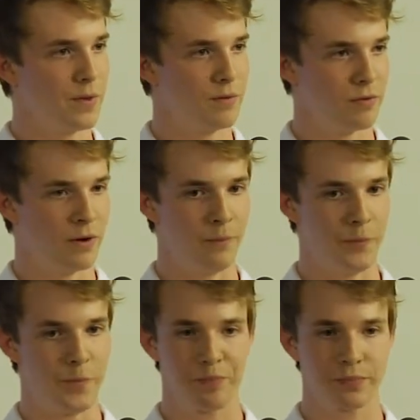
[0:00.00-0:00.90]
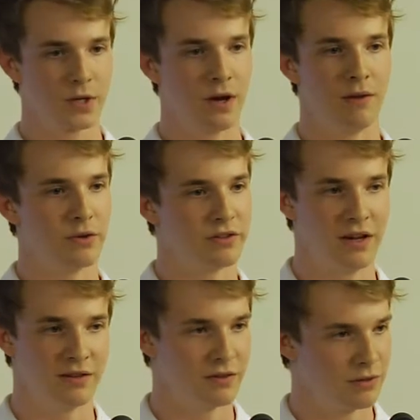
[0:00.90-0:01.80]
from
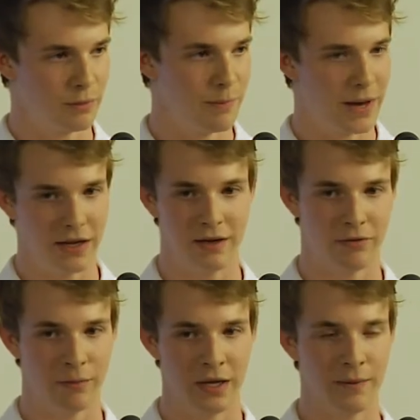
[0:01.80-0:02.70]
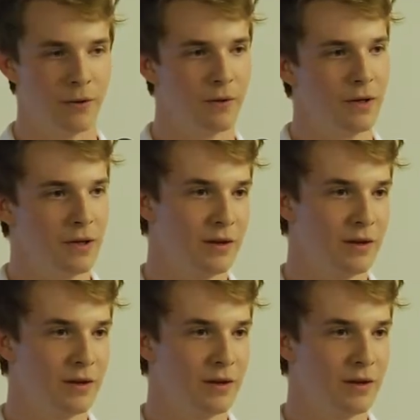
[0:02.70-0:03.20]
conversations with many different people,